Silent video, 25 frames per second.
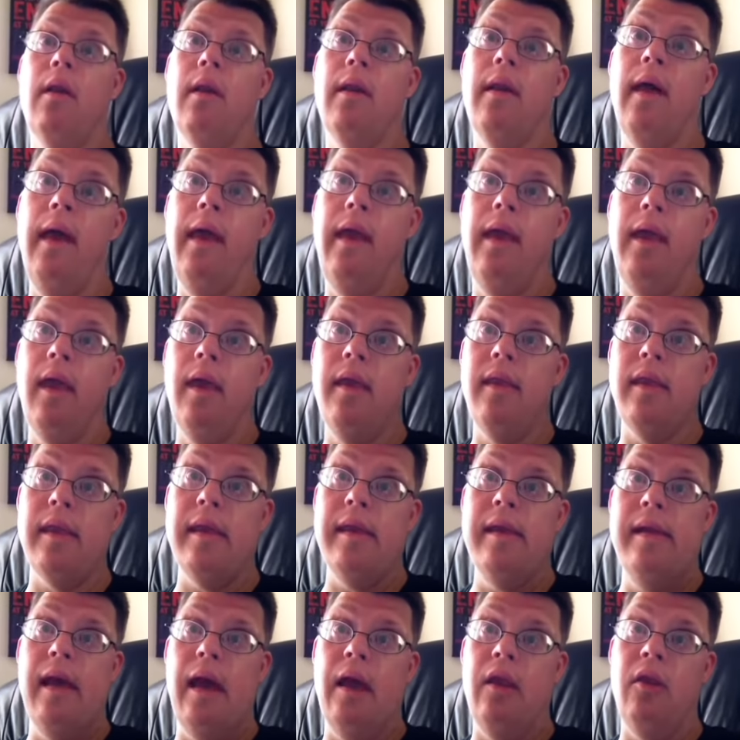like it,
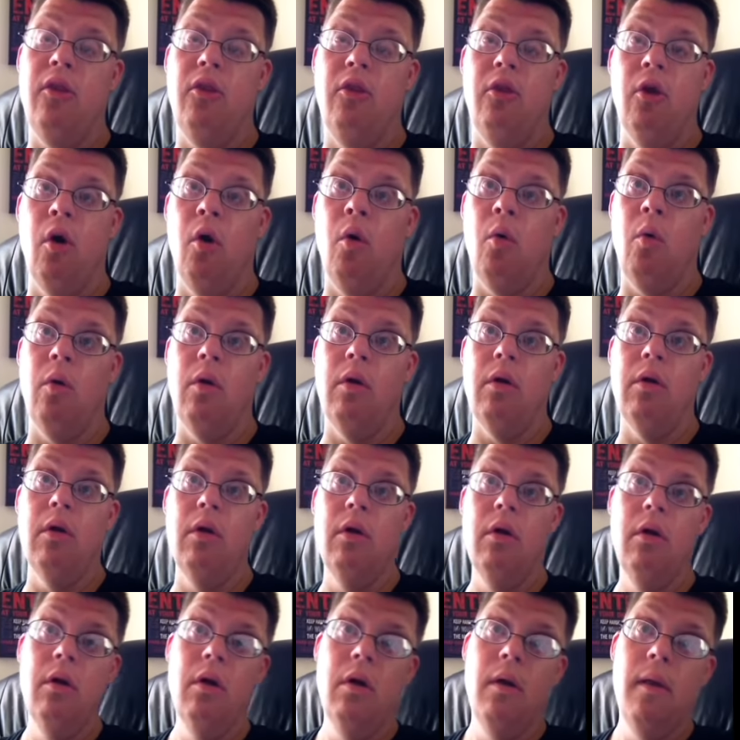and I do
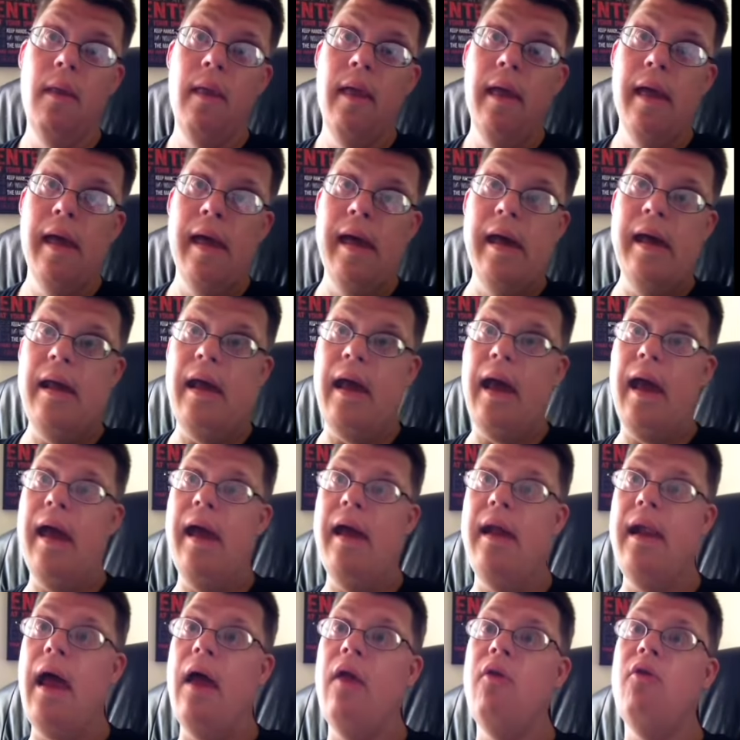
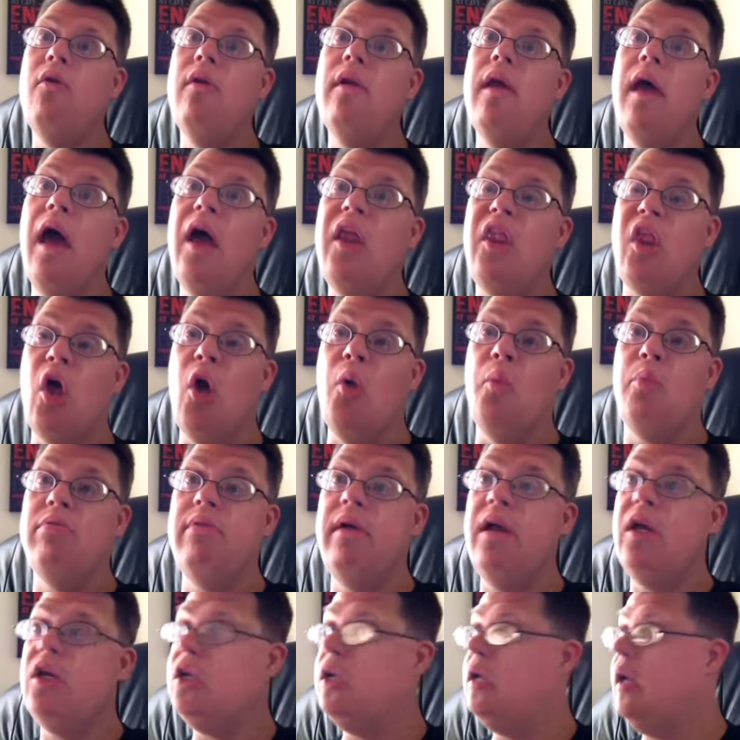not
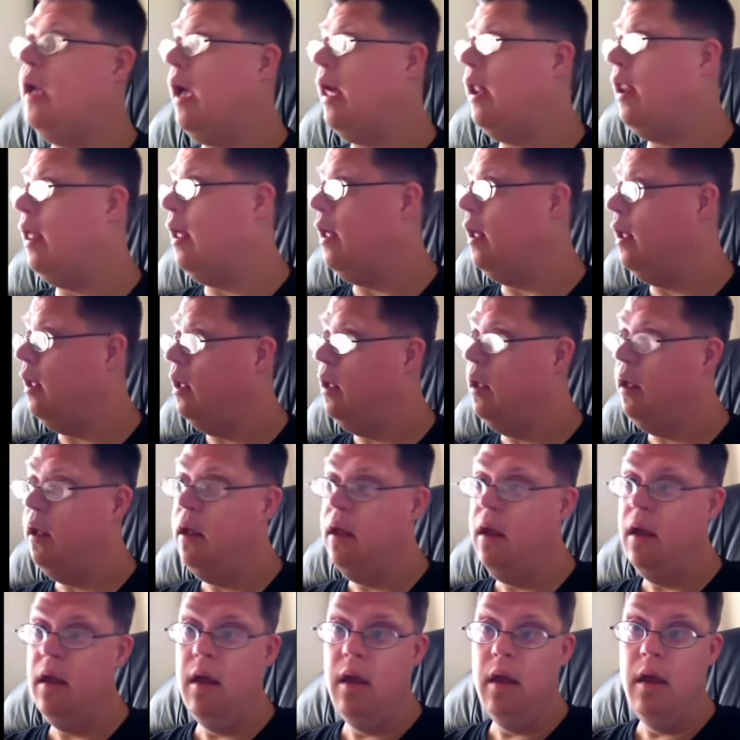appreciate it.
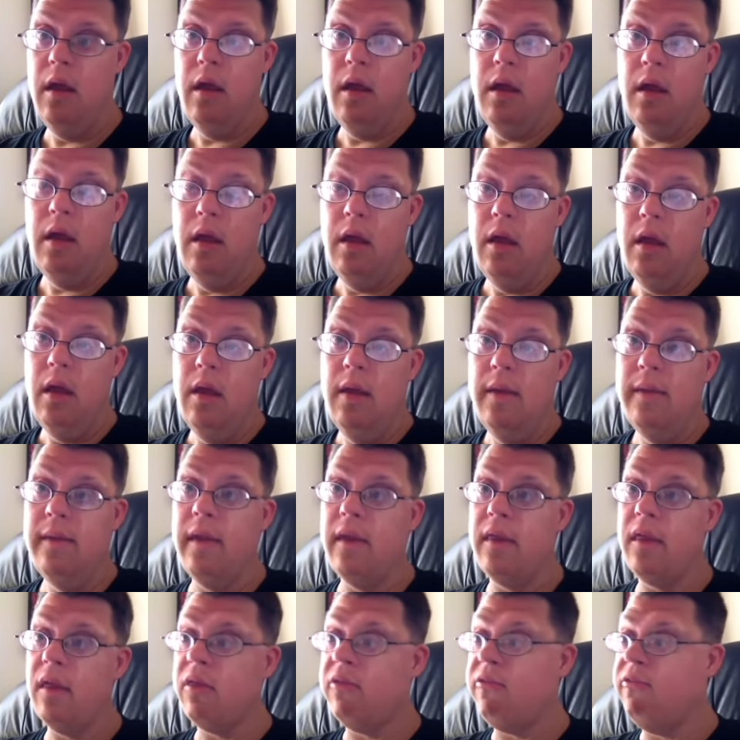
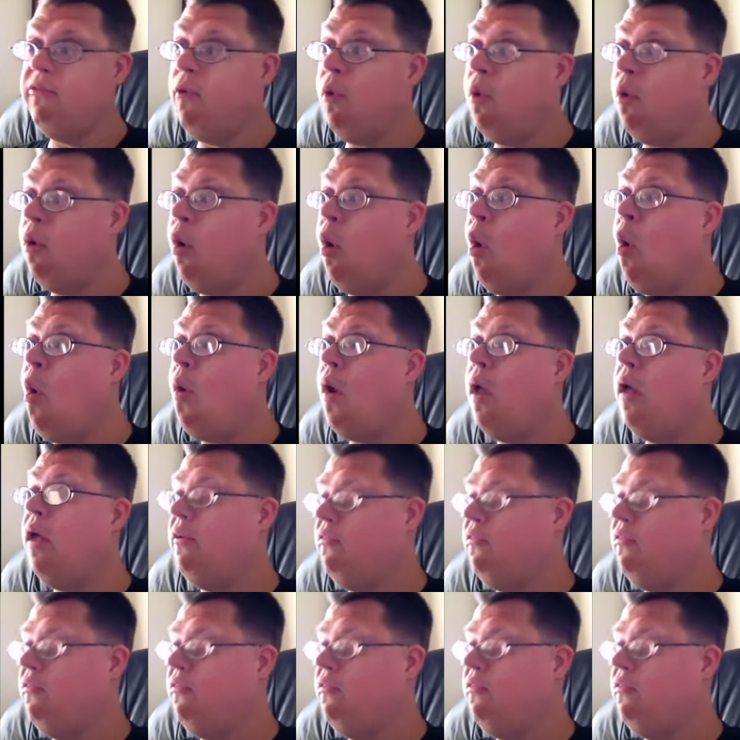This is only